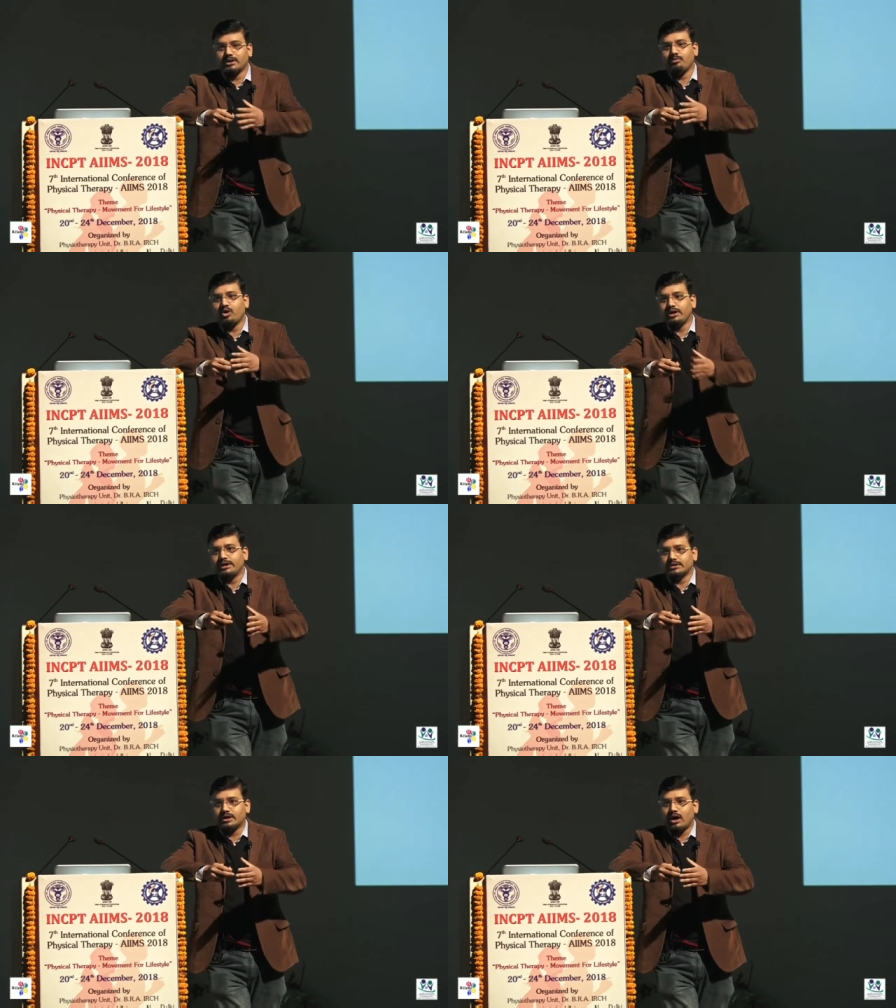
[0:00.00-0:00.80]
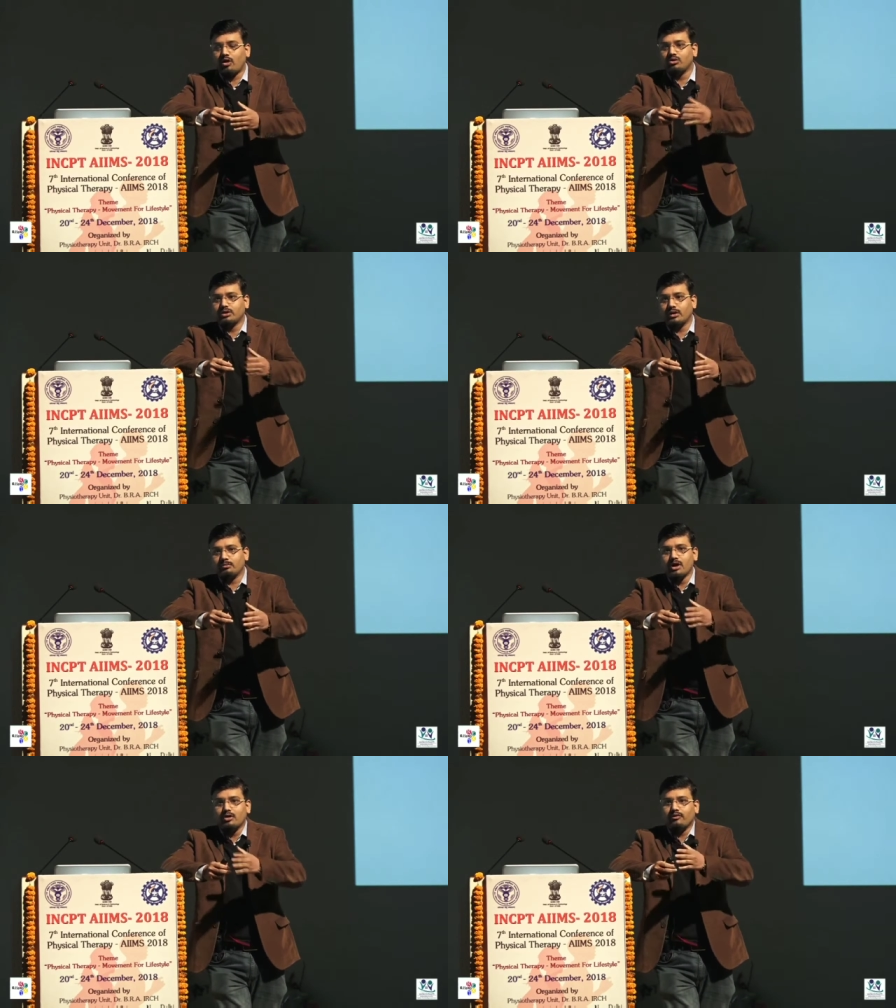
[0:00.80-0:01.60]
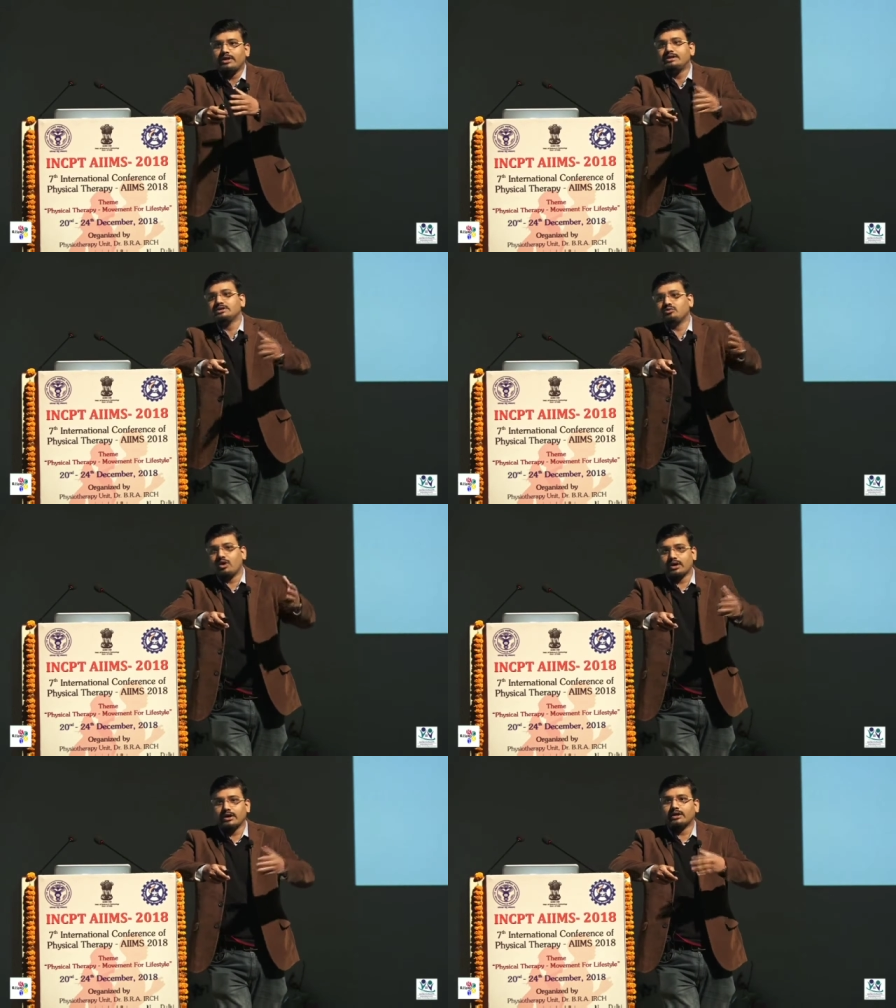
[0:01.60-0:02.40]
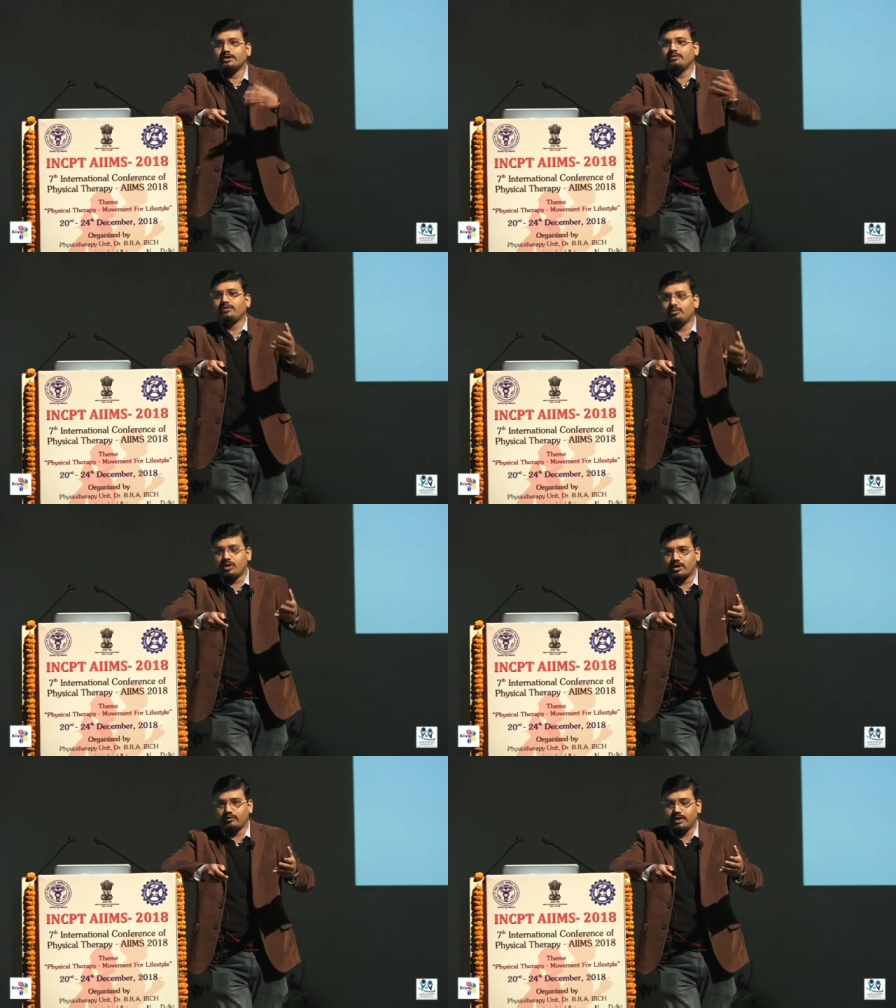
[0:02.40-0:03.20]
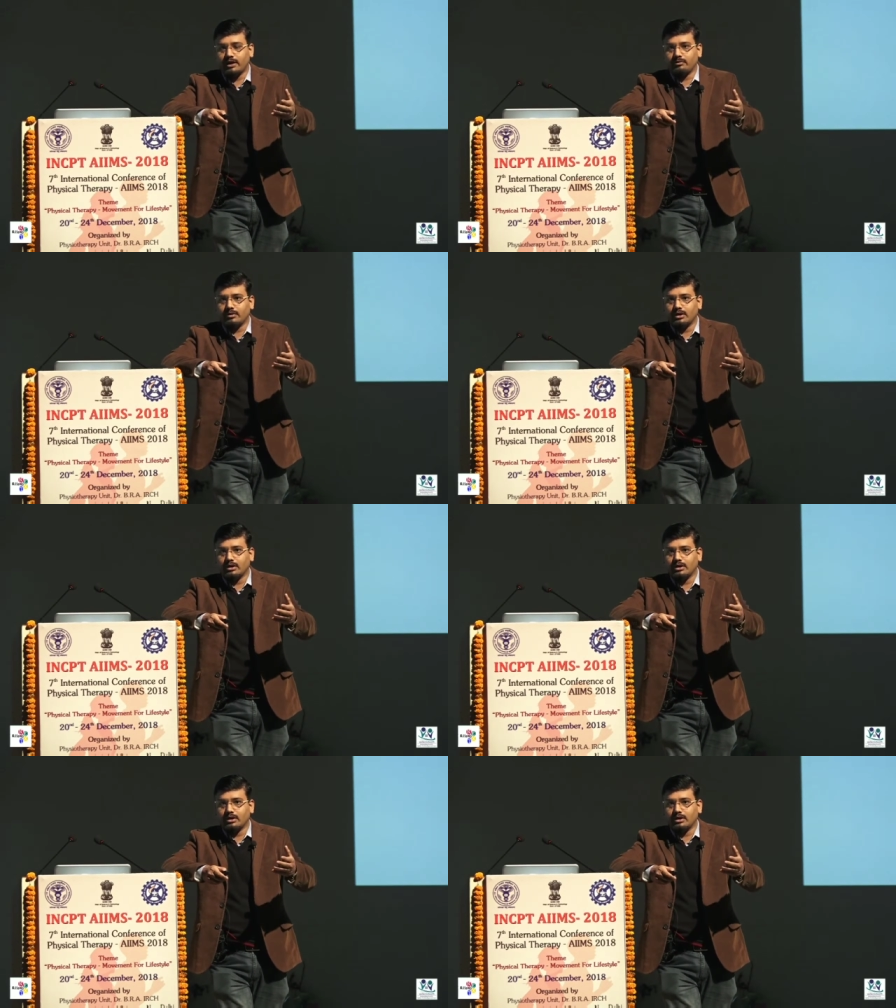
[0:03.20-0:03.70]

and they monitor the outcome when he is walking at a different point of time.